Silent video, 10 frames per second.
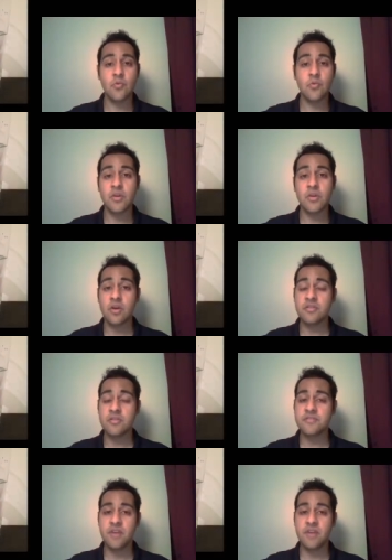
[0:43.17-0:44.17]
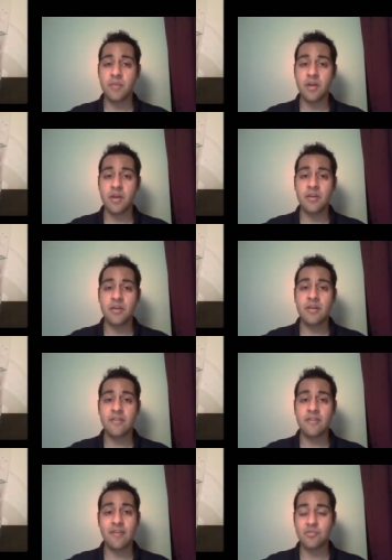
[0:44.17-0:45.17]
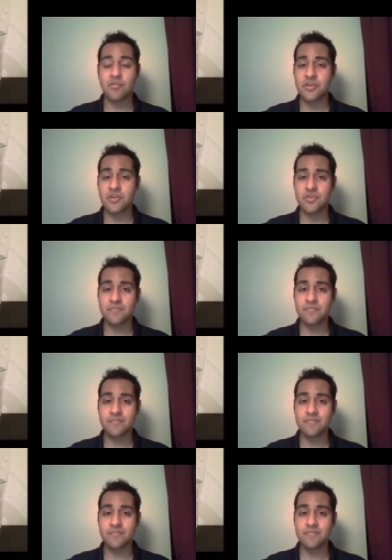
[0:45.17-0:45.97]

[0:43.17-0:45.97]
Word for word: We call this phenomenon evaporation.